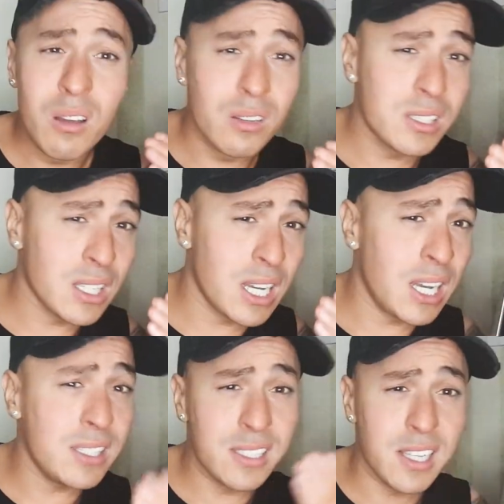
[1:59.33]
because the
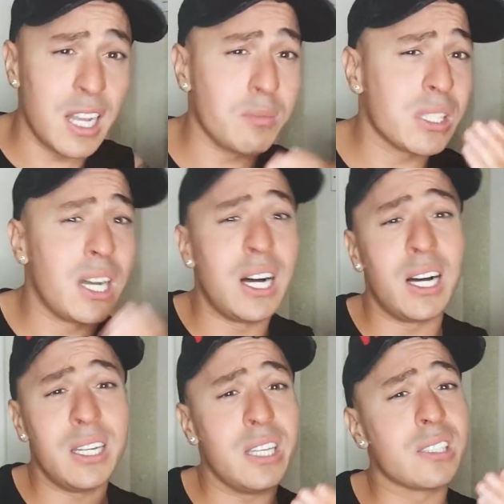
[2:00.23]
guy slaps
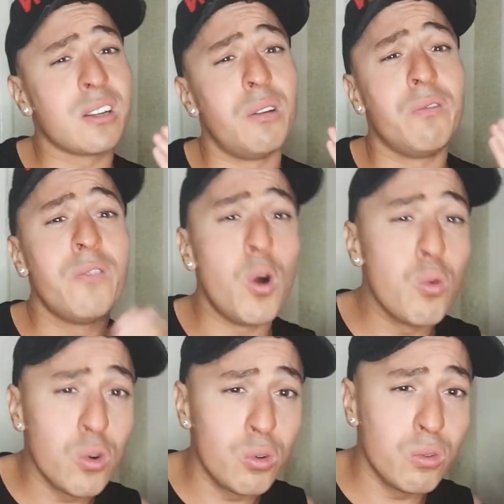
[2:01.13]
hard. He has got
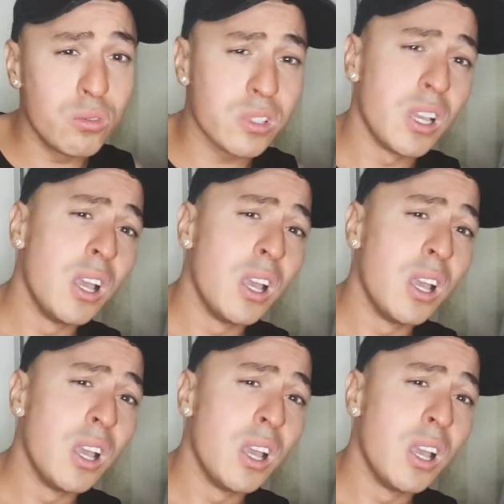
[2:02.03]
vocals.